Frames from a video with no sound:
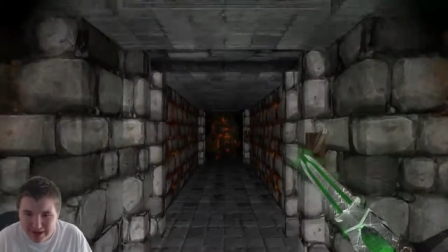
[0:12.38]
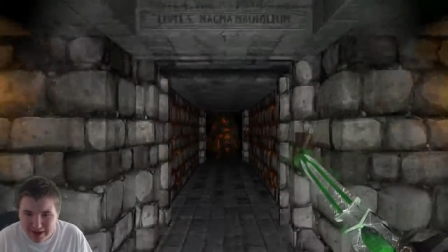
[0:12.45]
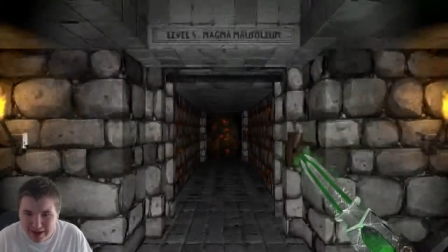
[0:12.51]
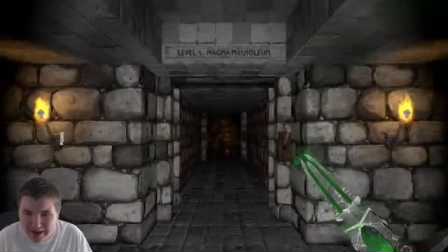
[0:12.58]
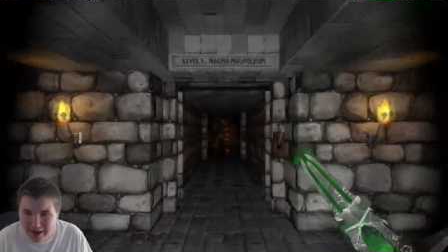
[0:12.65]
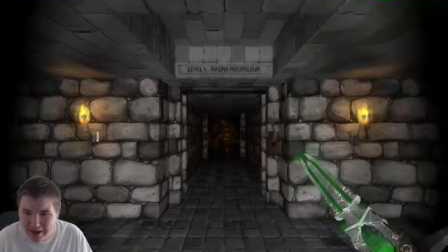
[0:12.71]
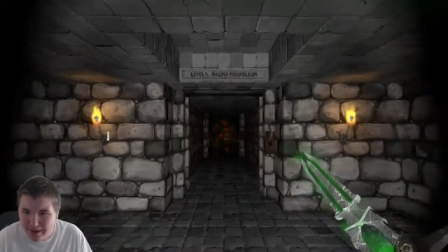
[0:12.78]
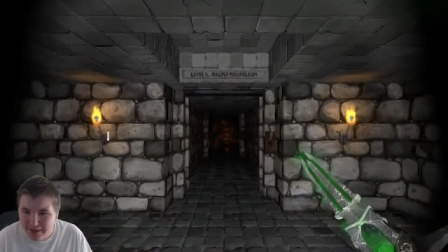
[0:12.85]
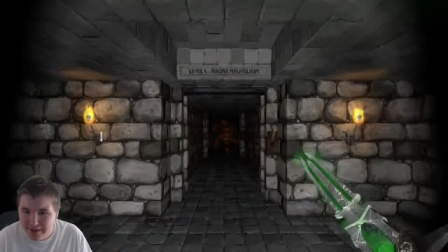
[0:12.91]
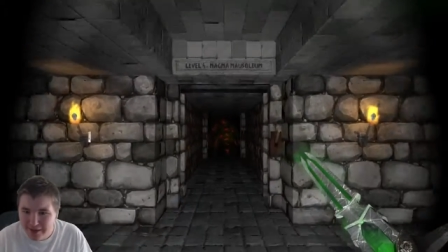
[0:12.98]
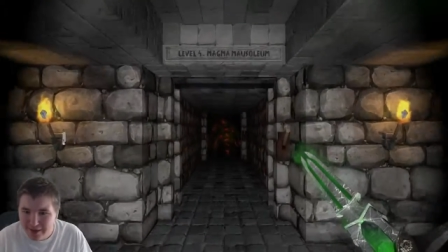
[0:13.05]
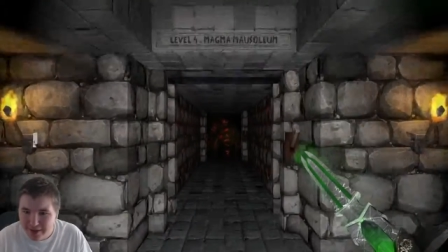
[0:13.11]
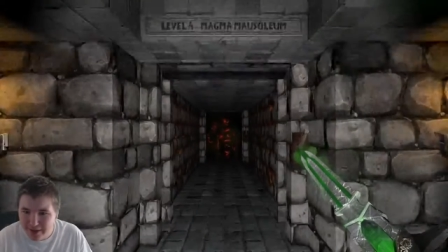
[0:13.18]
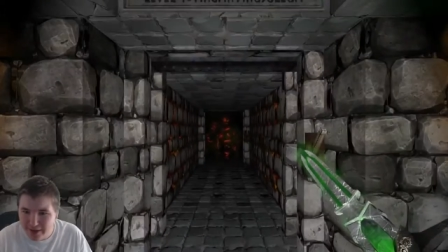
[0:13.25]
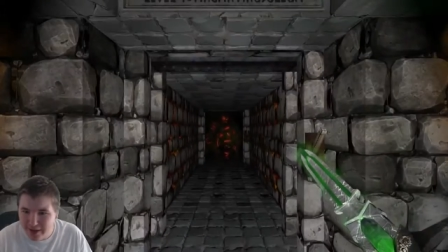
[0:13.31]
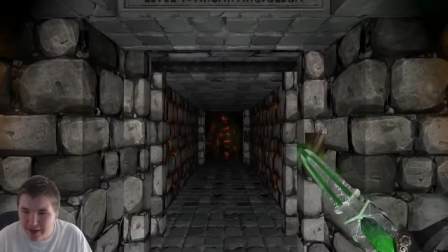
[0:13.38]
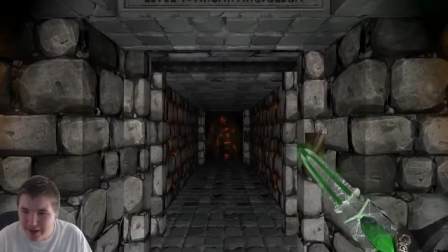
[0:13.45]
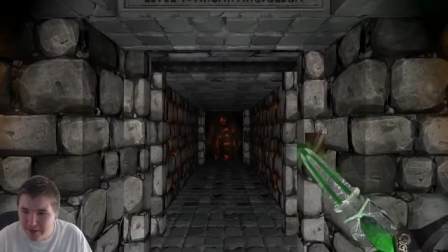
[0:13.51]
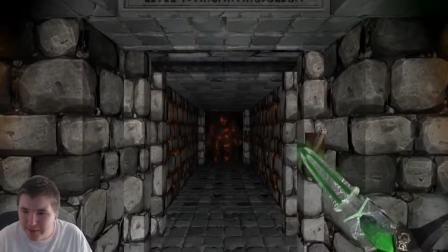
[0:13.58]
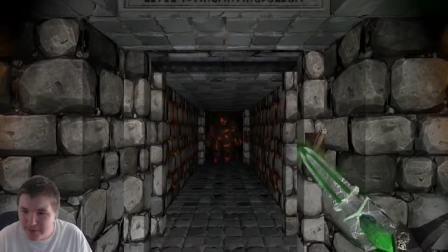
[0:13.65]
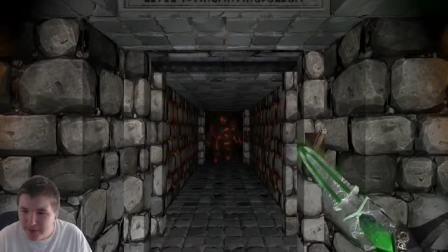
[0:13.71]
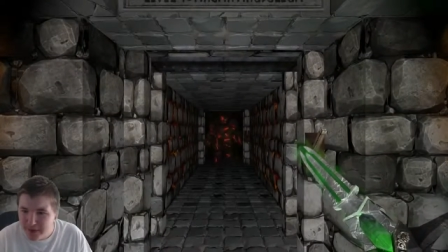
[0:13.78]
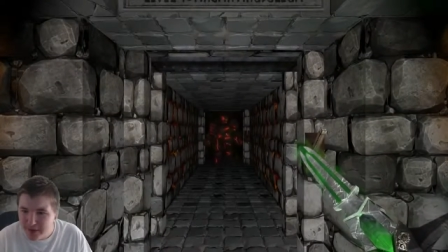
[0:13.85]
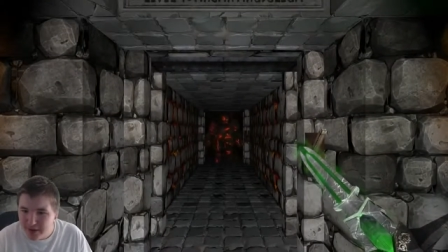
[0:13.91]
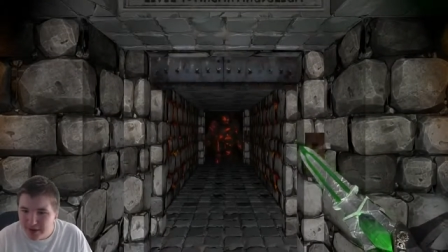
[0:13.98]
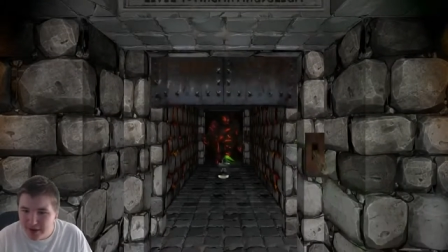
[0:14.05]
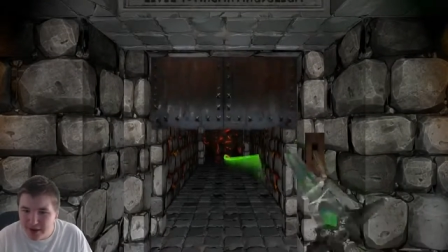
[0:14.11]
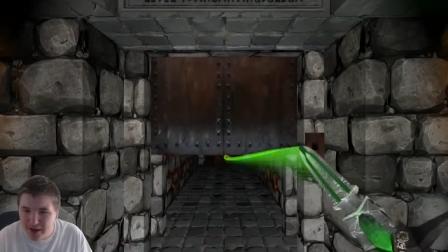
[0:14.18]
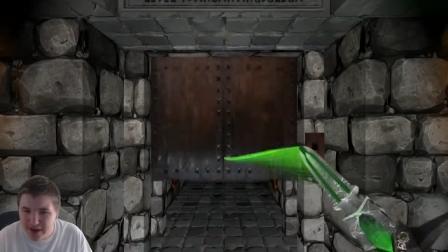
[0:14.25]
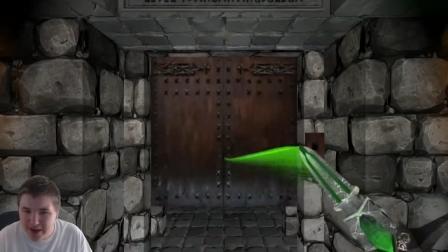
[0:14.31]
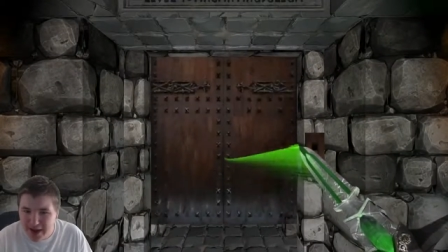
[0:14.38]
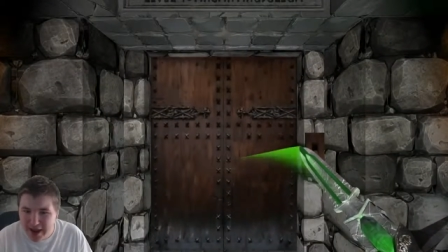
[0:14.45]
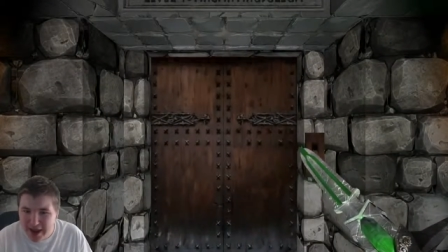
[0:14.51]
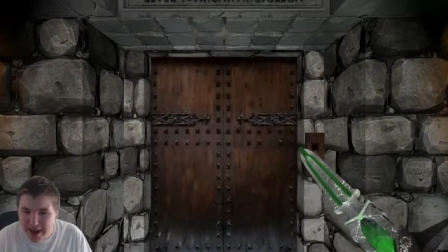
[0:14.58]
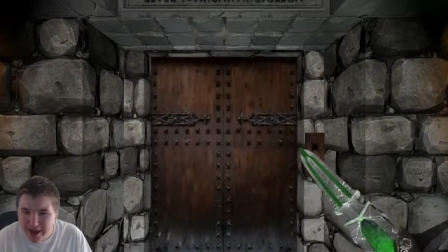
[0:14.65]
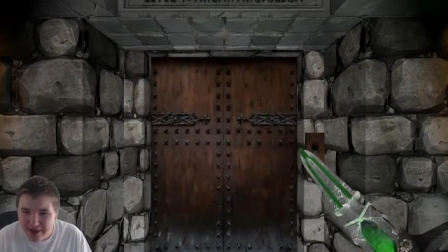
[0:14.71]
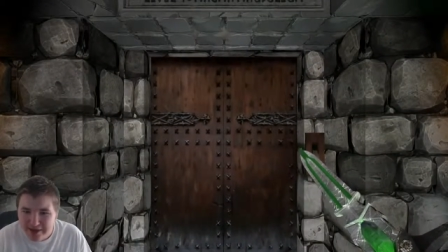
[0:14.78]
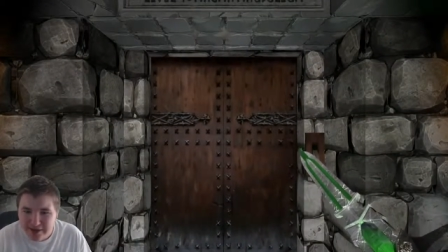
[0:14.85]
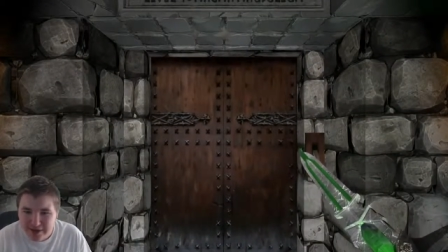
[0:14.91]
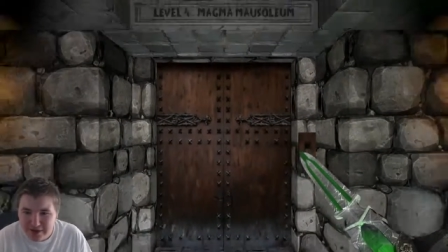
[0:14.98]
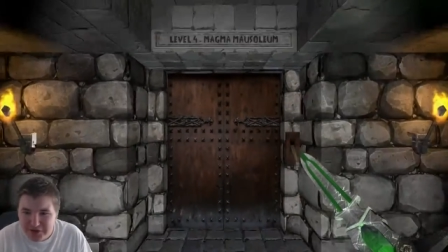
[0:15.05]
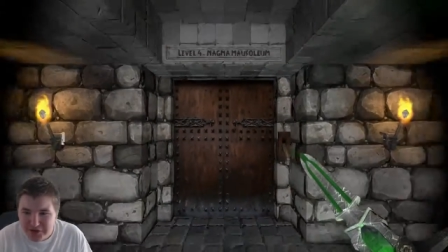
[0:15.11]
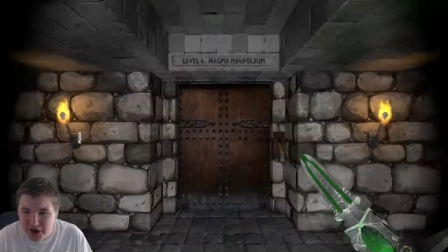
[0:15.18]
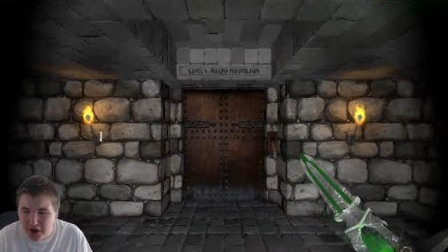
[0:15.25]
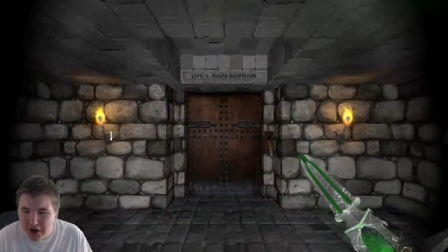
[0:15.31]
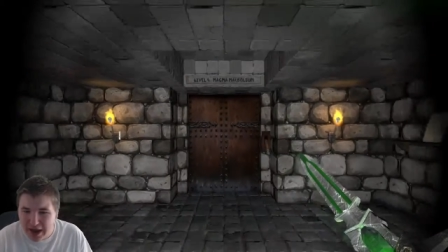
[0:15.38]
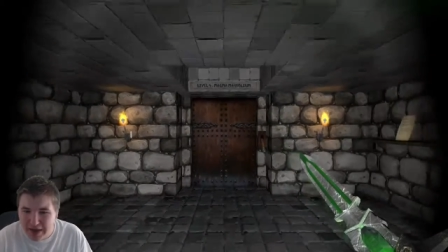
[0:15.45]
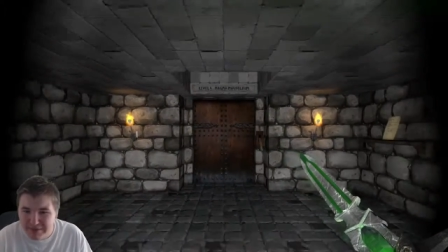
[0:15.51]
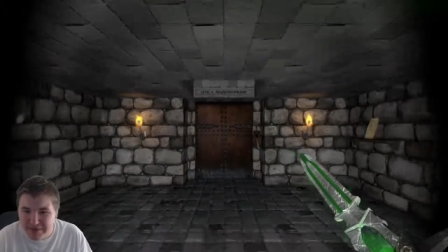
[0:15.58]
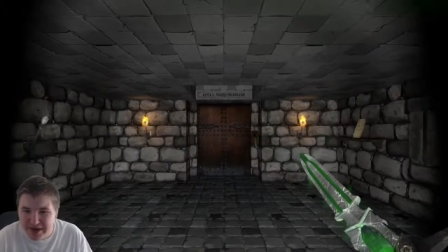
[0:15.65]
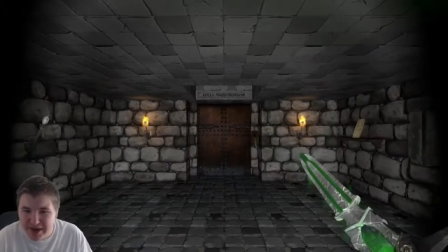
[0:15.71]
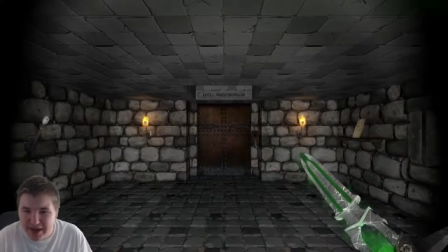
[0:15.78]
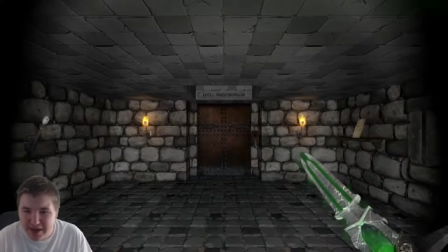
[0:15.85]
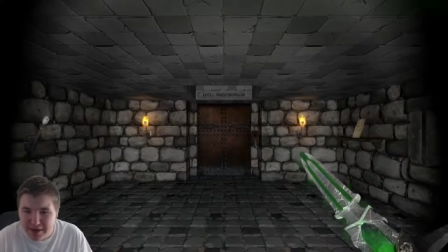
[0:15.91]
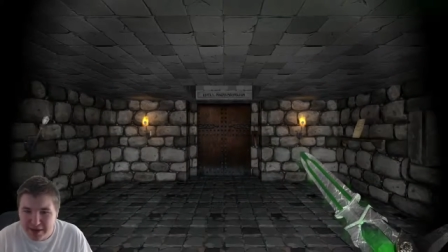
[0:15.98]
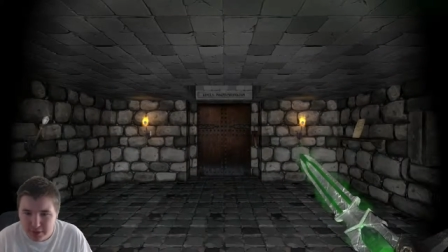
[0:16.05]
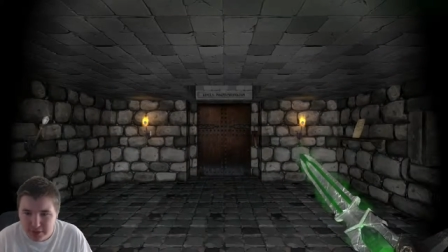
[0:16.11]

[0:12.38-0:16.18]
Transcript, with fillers: um, uh, yeah! Not happening!